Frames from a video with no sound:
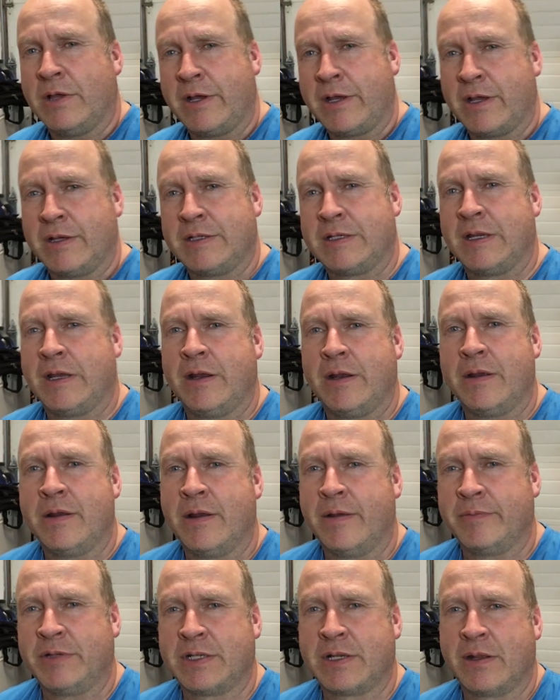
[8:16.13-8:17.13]
like I said,
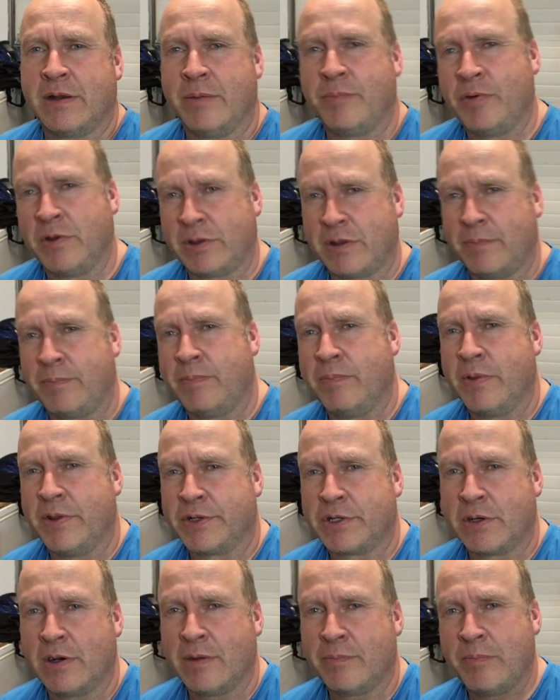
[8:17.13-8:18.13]
I'm just going to put
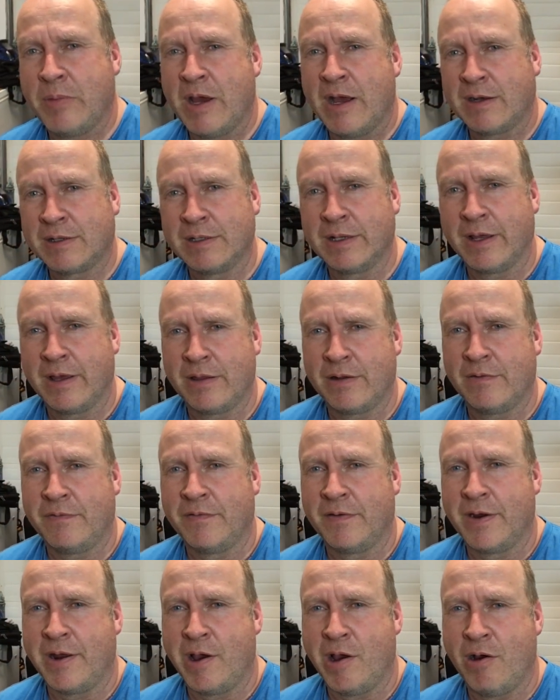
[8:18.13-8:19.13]
the truck back together
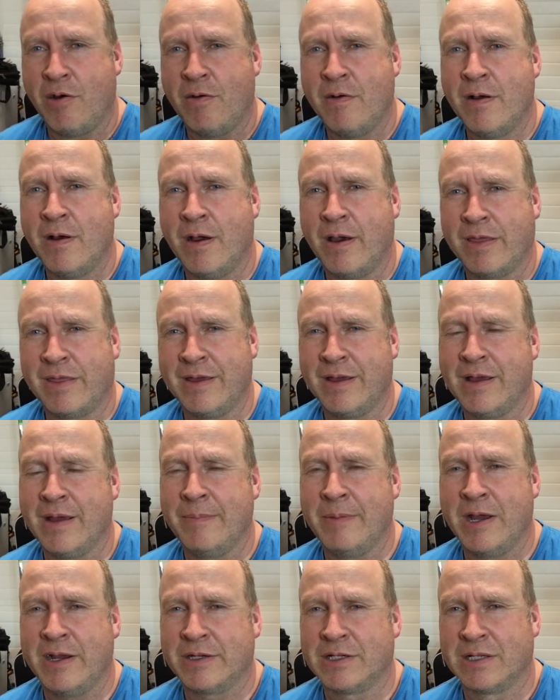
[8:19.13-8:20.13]
for now. I think
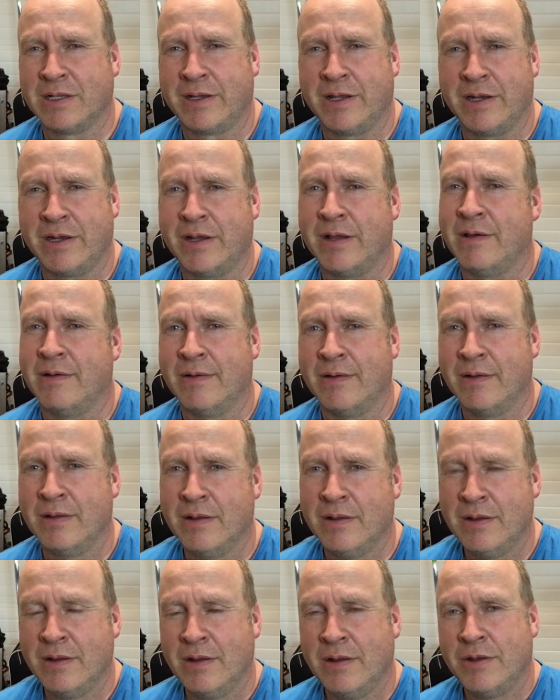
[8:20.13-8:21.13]
I'm actually going to
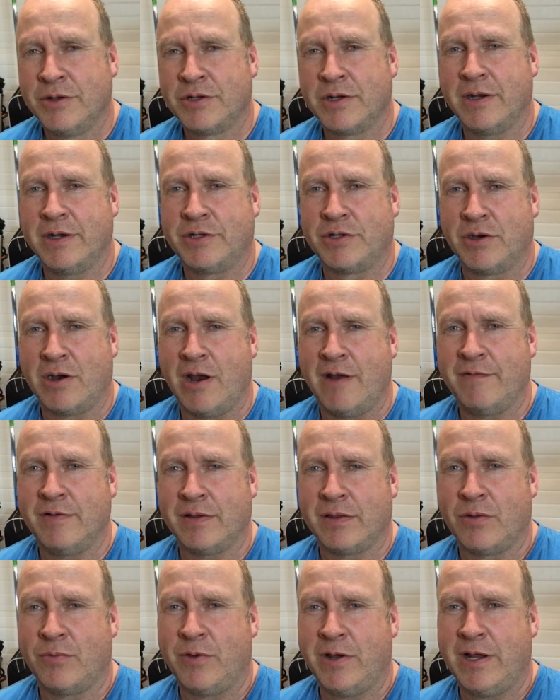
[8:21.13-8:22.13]
try to drive
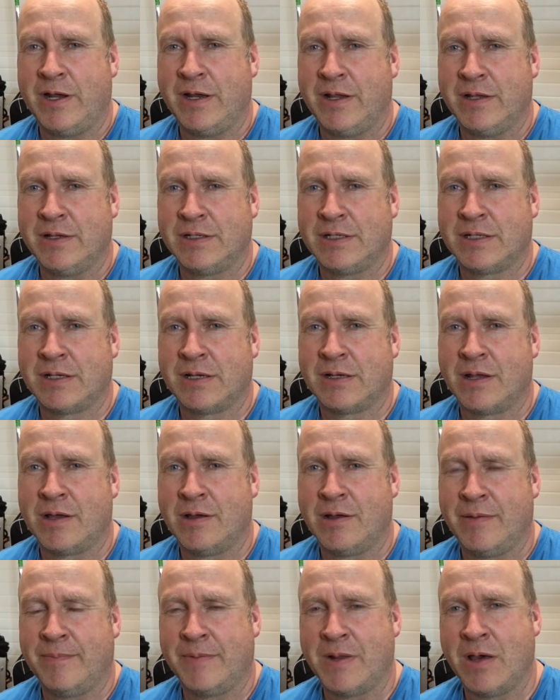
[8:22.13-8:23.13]
it the way it is.
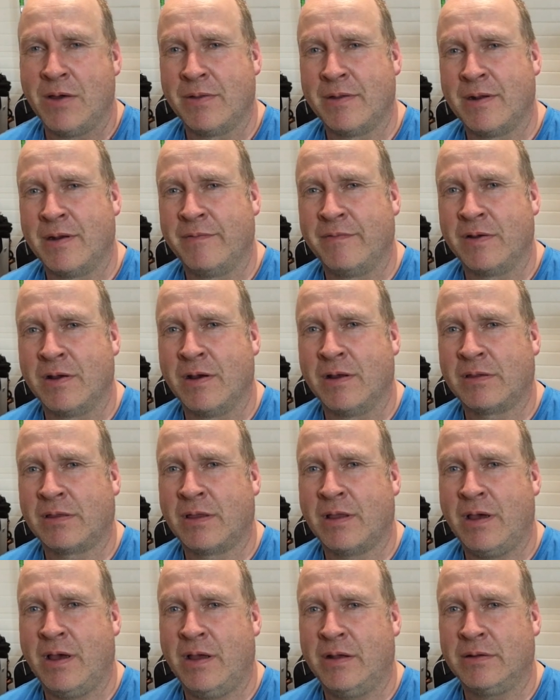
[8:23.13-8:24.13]
Now that I've
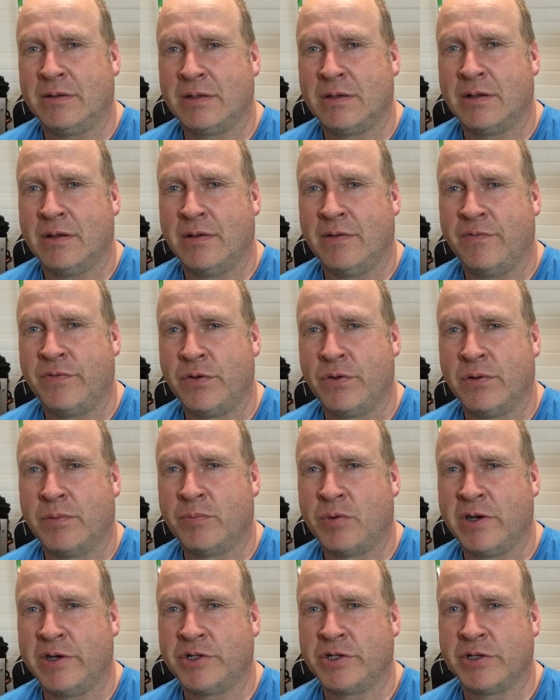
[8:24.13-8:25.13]
got that fuel
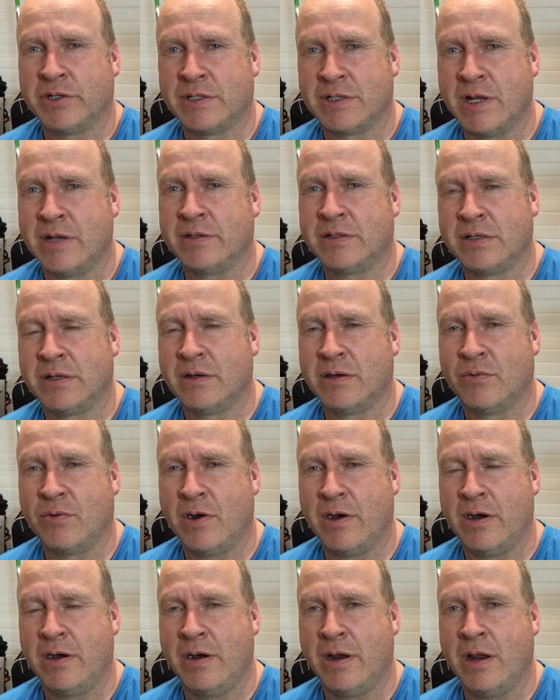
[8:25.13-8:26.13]
pressure sensor
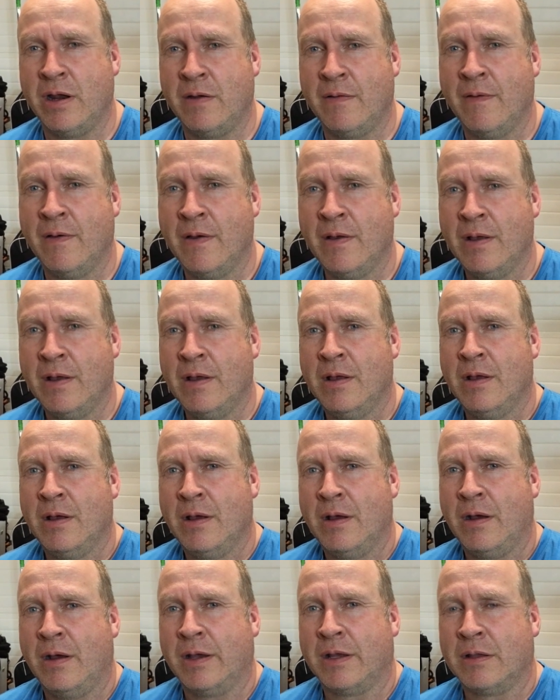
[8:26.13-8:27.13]
wired in,
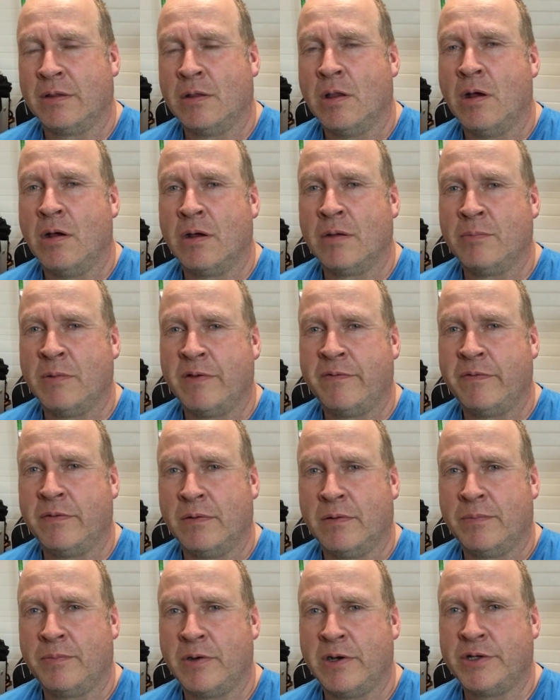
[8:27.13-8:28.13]
I can log my
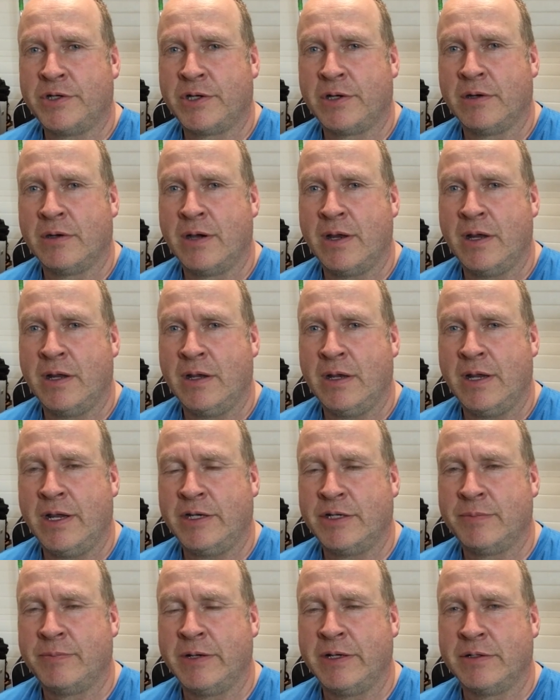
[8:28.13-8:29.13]
fuel pressure in
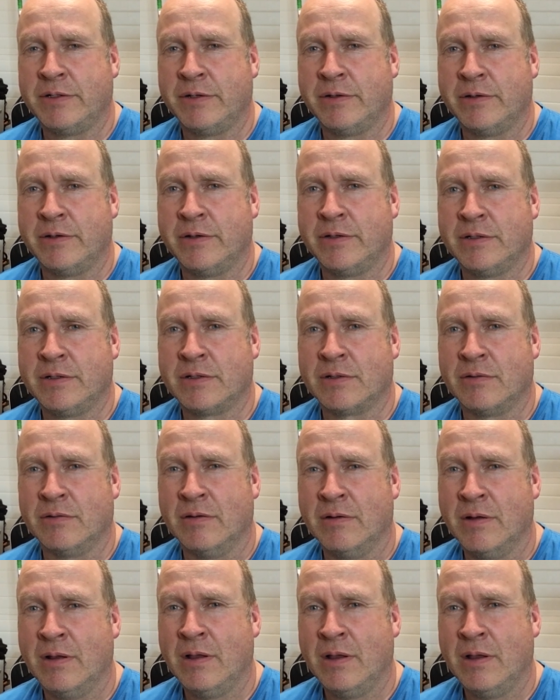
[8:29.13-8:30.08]
HP tuners. So